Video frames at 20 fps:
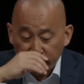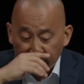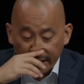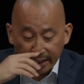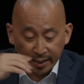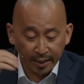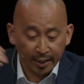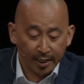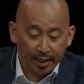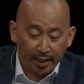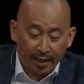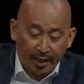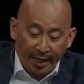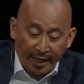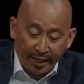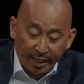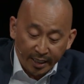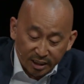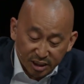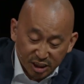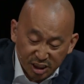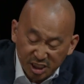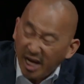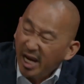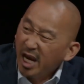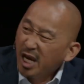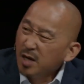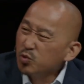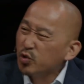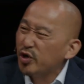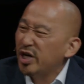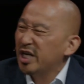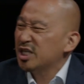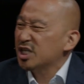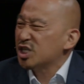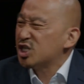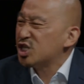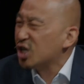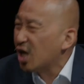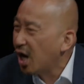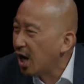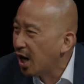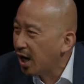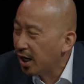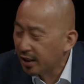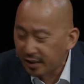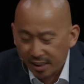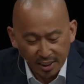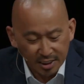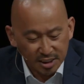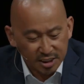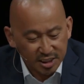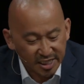We had a James, we had a John,